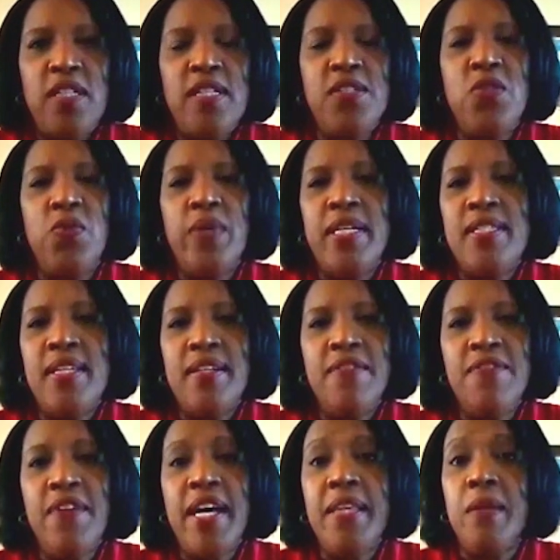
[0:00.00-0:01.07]
is to
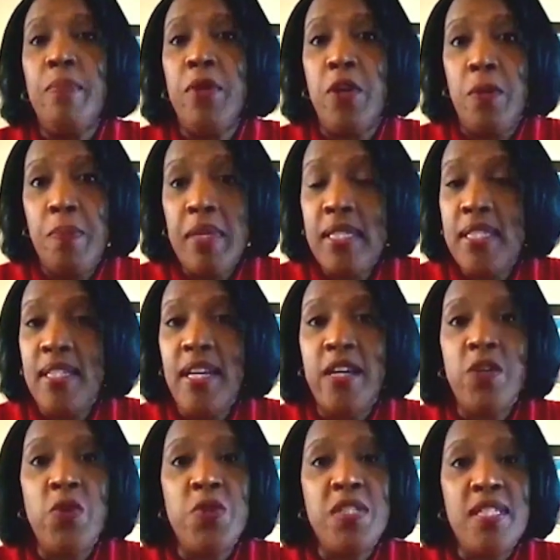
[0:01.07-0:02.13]
identify the purpose and
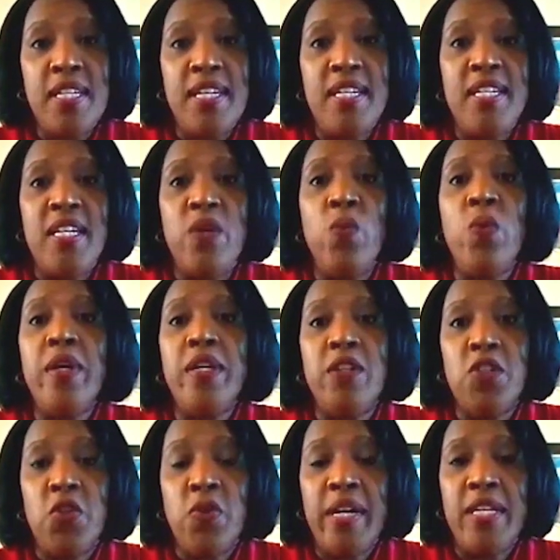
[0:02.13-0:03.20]
understanding what
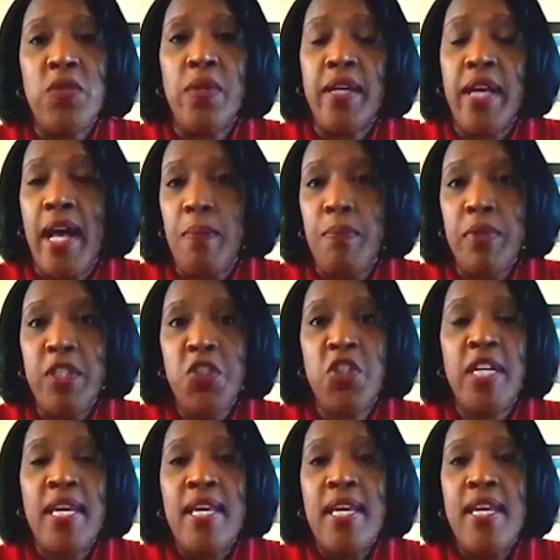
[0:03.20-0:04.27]
you're trying to accomplish.
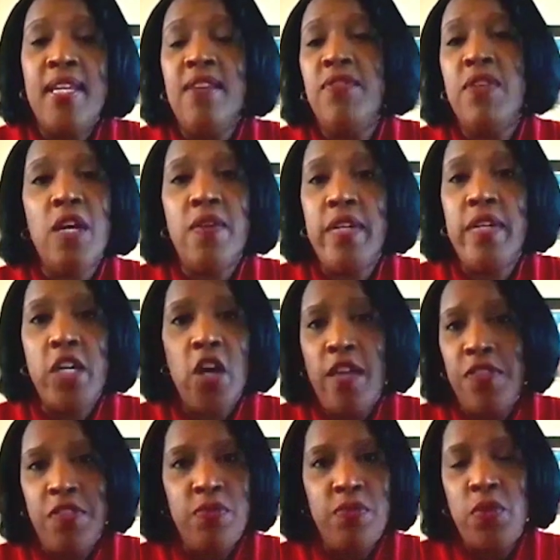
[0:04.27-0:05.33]
And if you've already
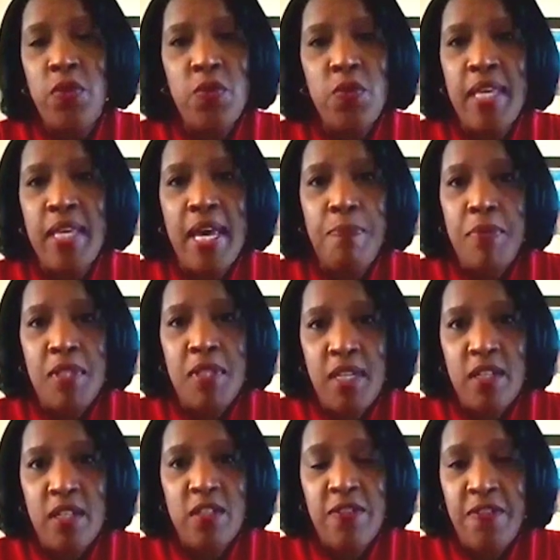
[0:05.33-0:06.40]
gone through that
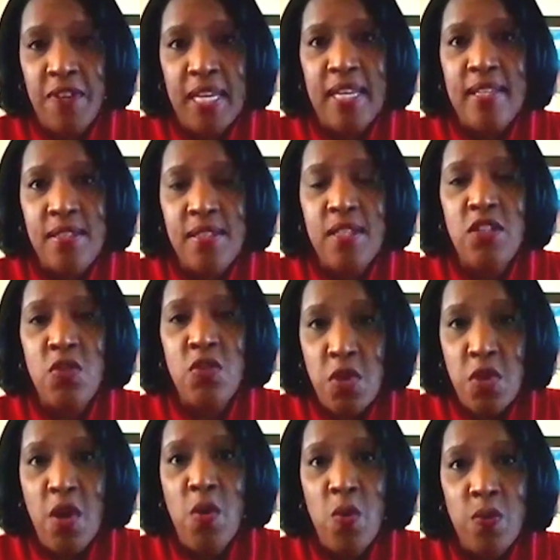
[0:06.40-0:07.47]
particular phase and you
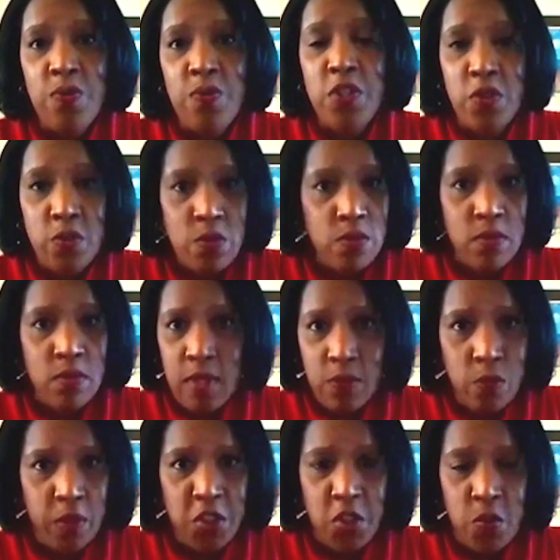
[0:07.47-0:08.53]
know
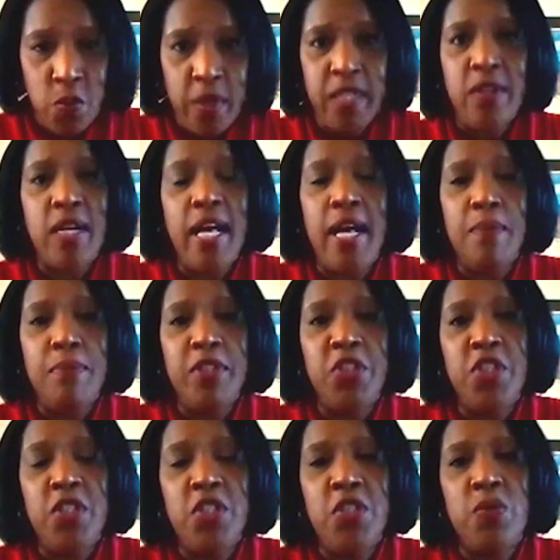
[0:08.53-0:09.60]
what you want to
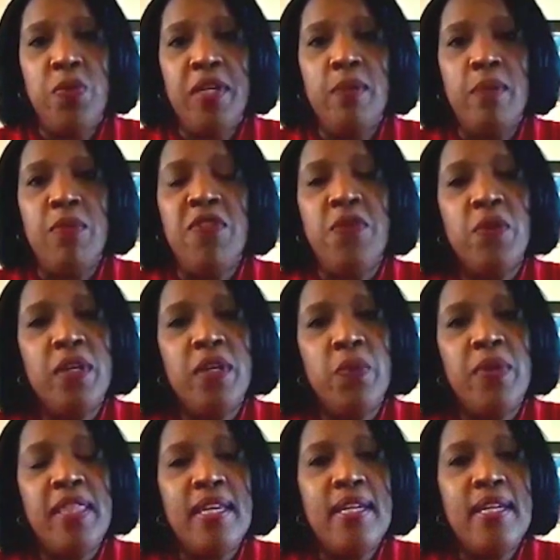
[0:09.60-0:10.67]
accomplish, you just want to move forward
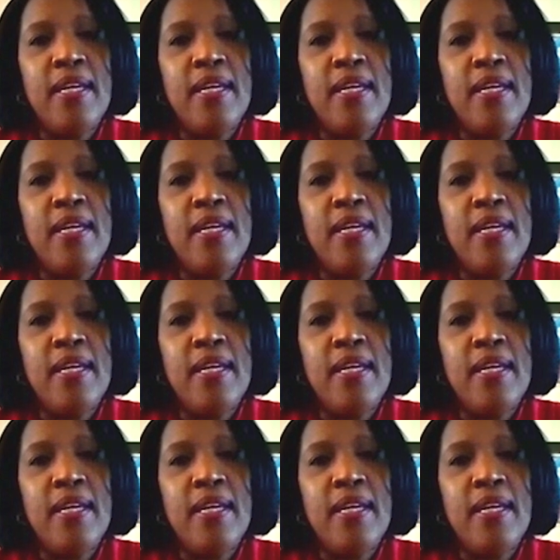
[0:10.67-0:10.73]
with it.